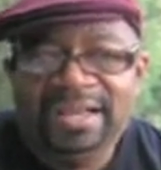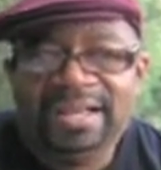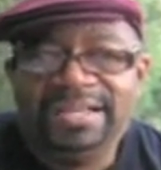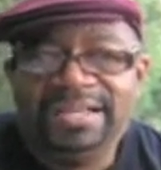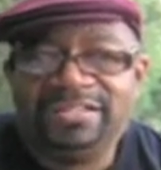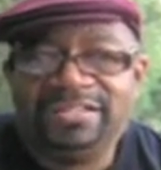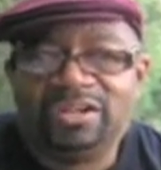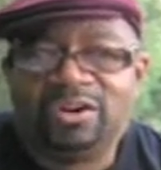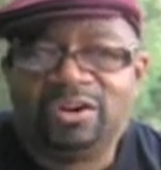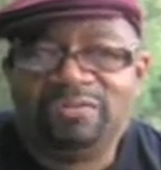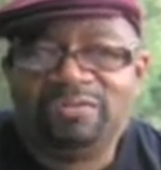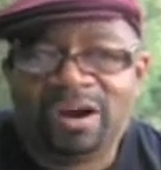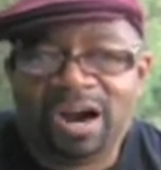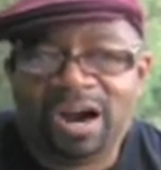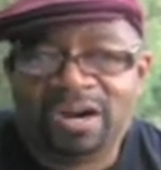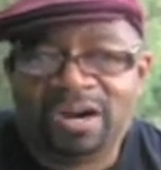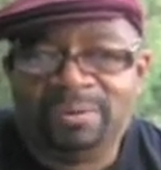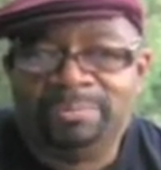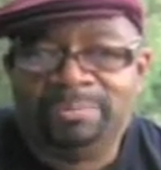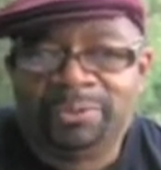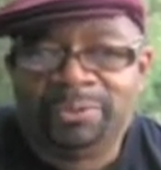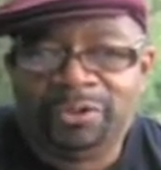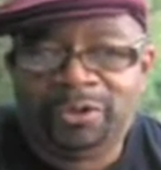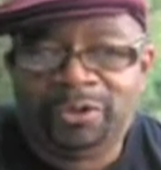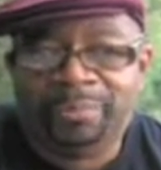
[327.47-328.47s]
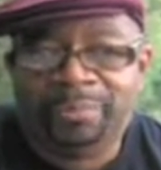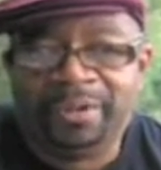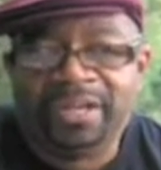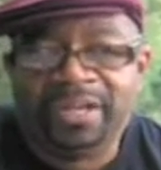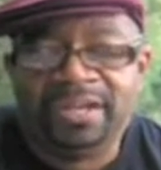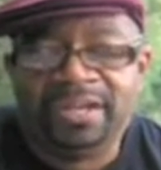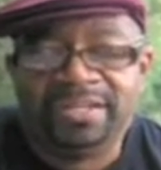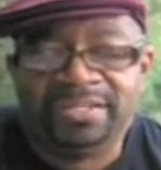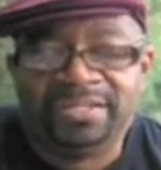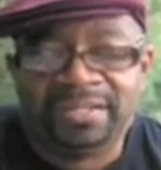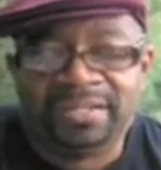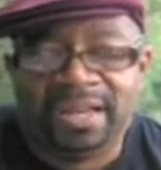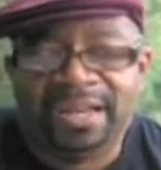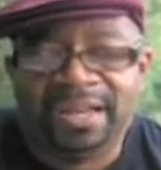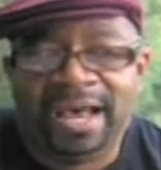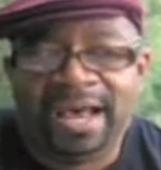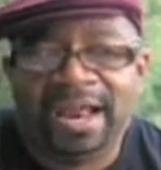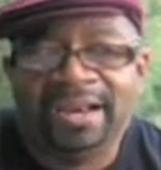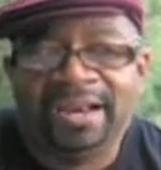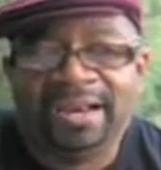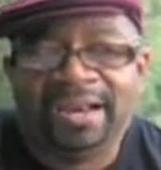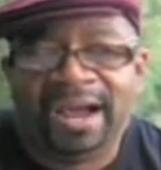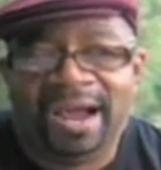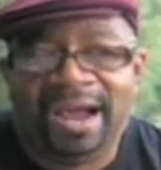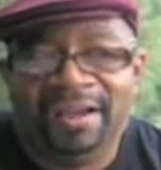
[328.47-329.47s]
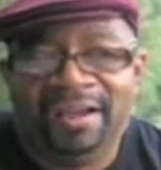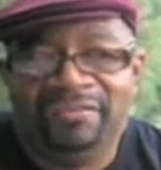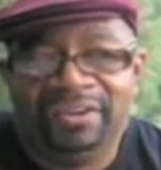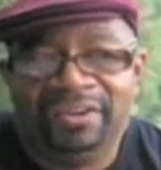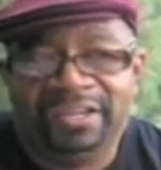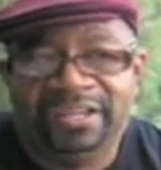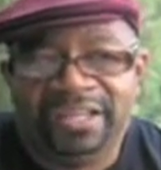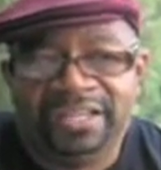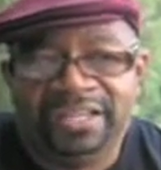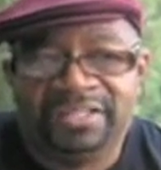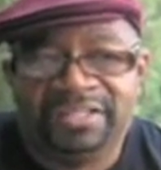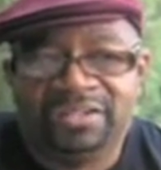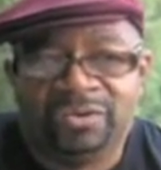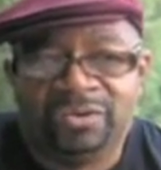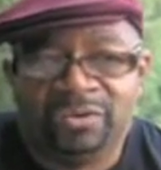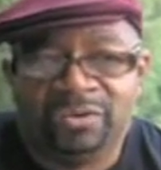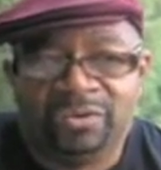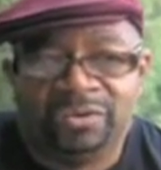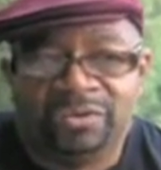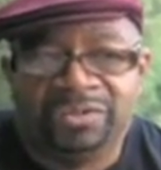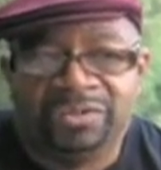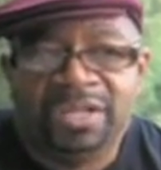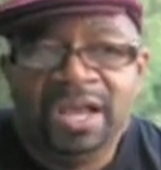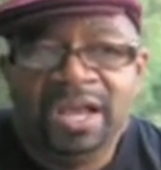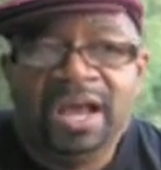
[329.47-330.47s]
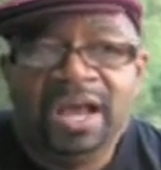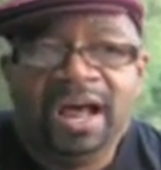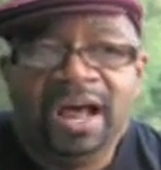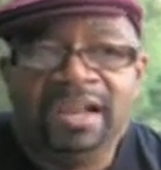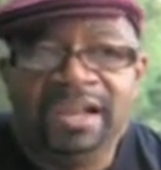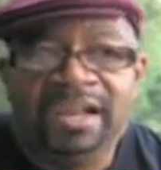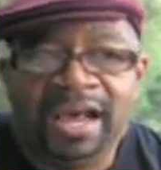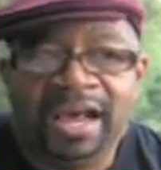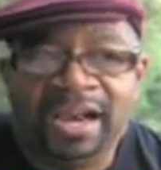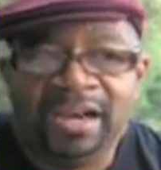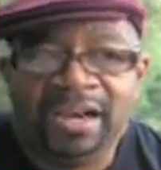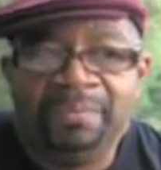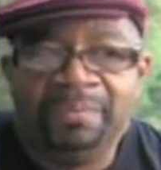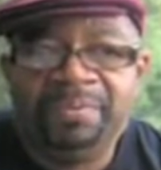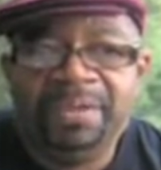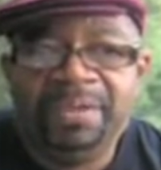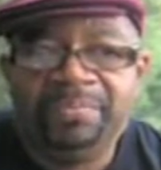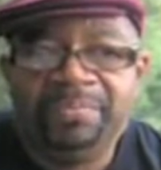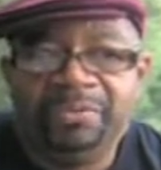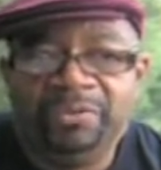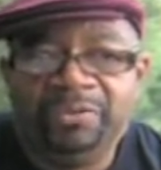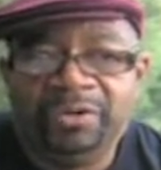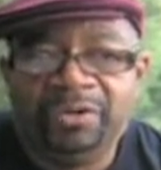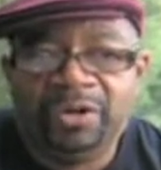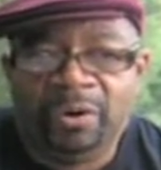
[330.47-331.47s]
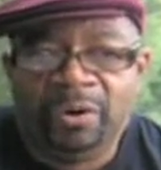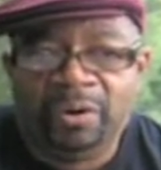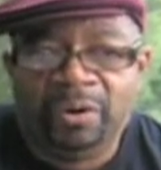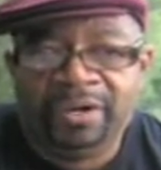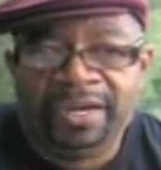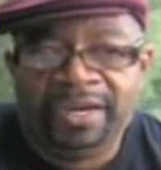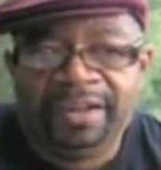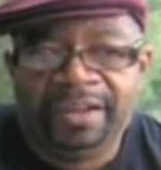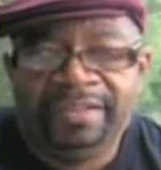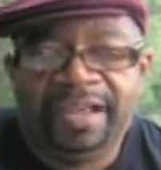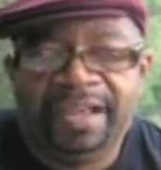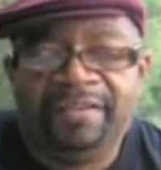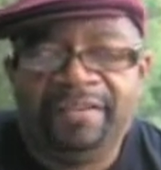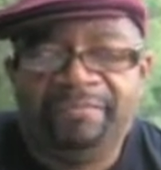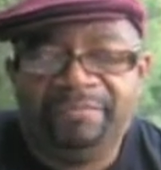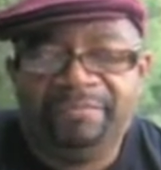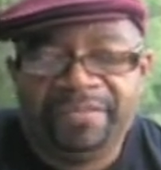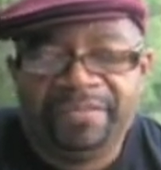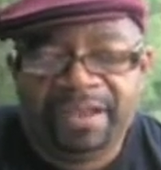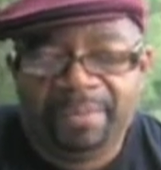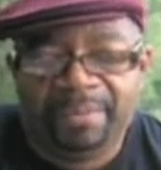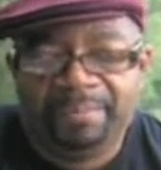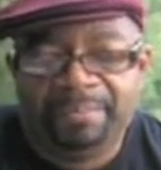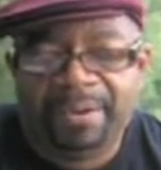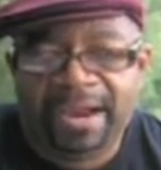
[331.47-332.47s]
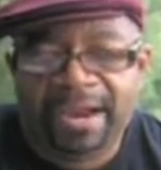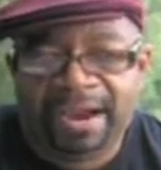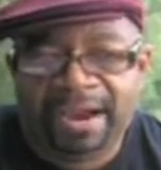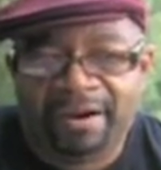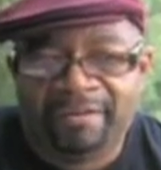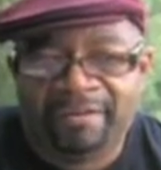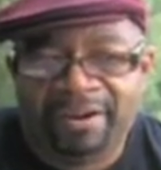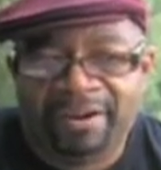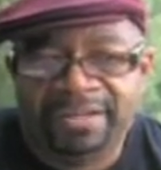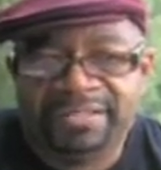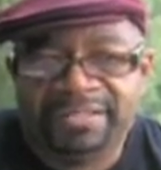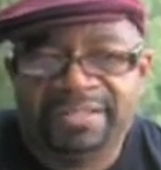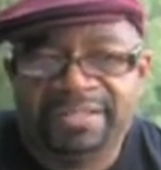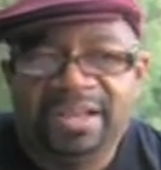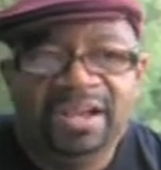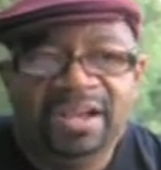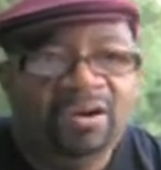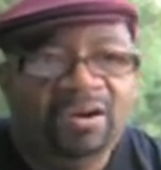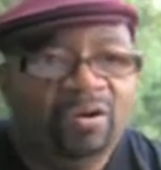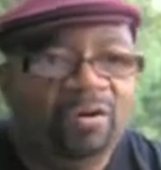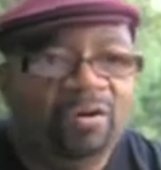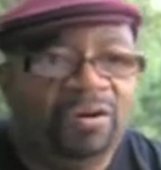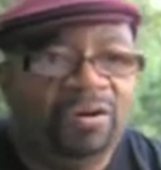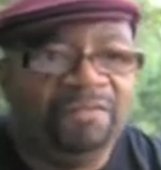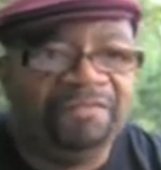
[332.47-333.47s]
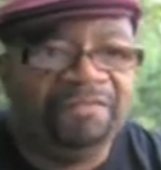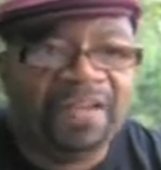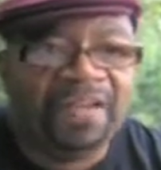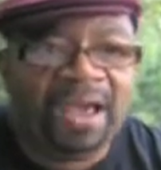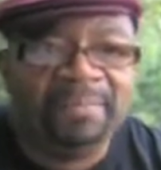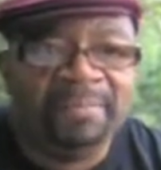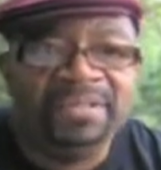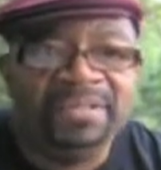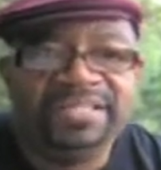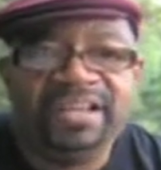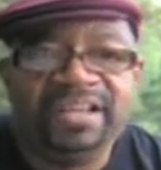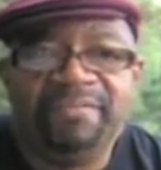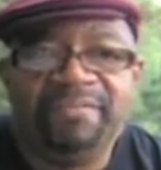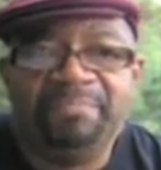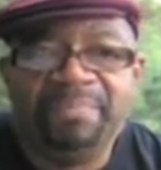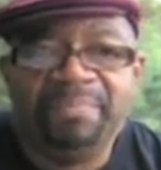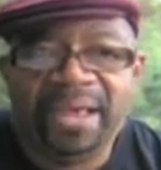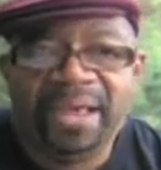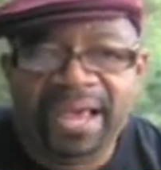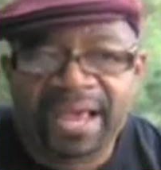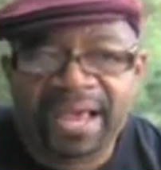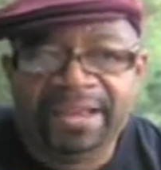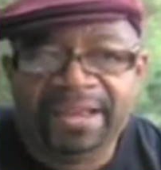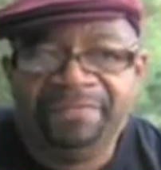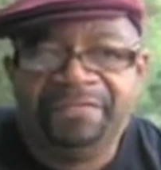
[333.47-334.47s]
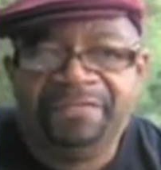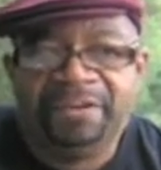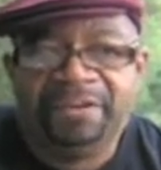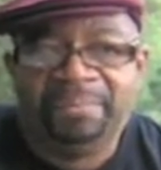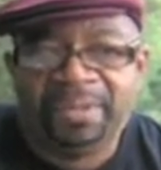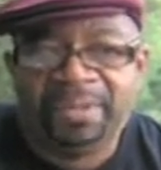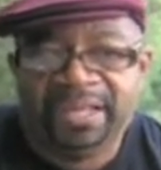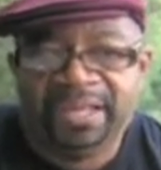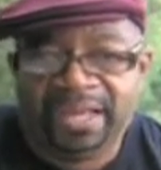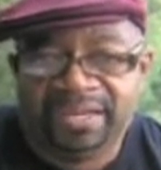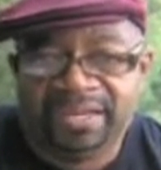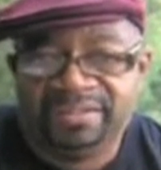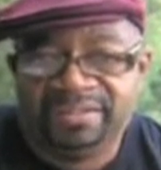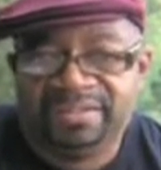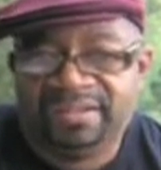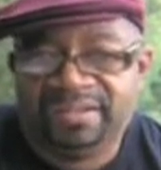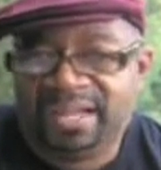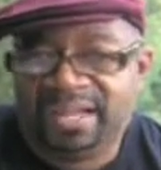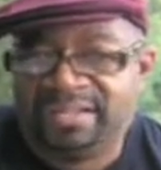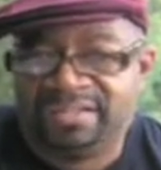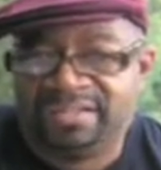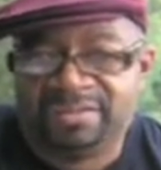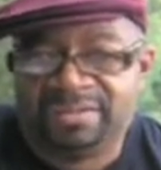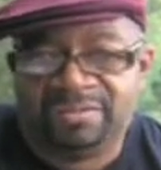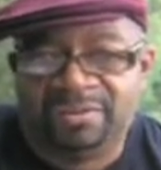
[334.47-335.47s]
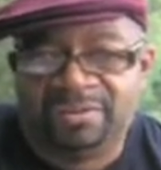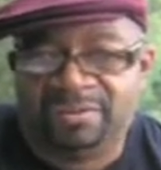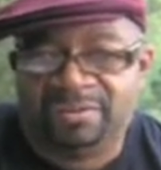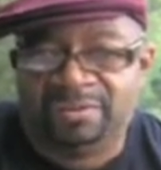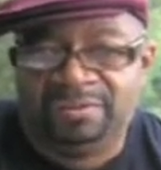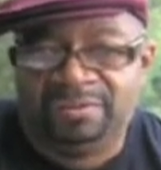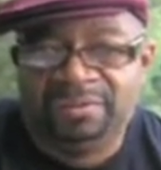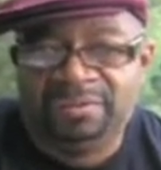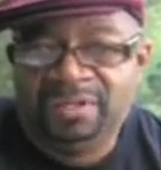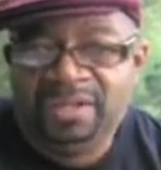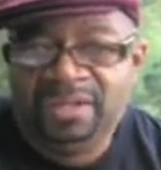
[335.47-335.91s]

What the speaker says: That's a crock of bull, because a lot of the Ivy League schools, a lot of the people who go in there, their parents or families have paid for them to get into that school.